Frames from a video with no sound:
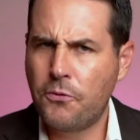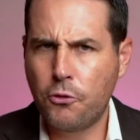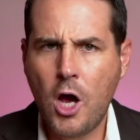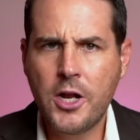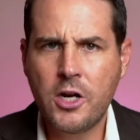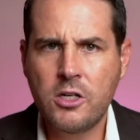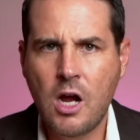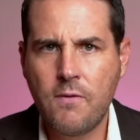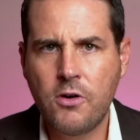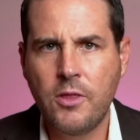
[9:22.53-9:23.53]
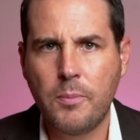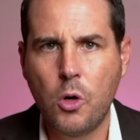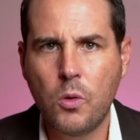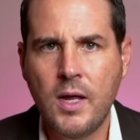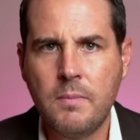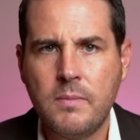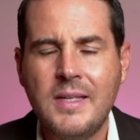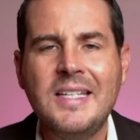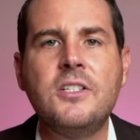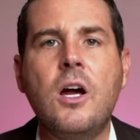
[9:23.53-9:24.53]
The fraud uncovered in the program
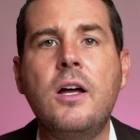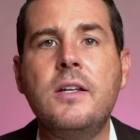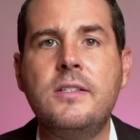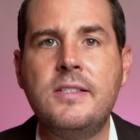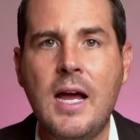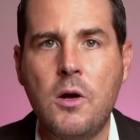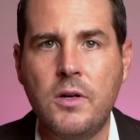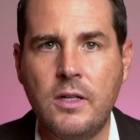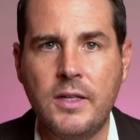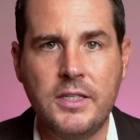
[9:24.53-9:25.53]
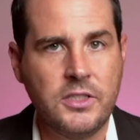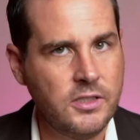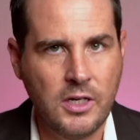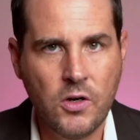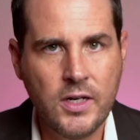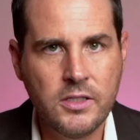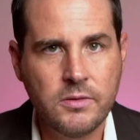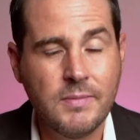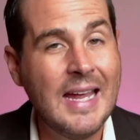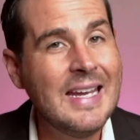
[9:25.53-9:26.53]
is undoubtedly
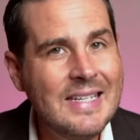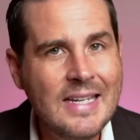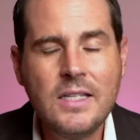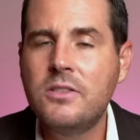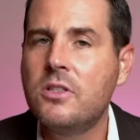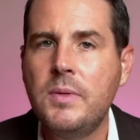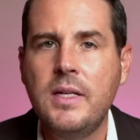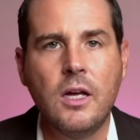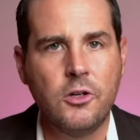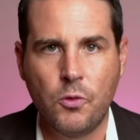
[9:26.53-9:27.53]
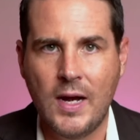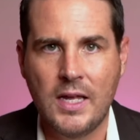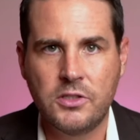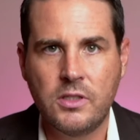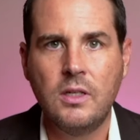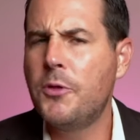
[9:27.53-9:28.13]
serious and needs to be addressed,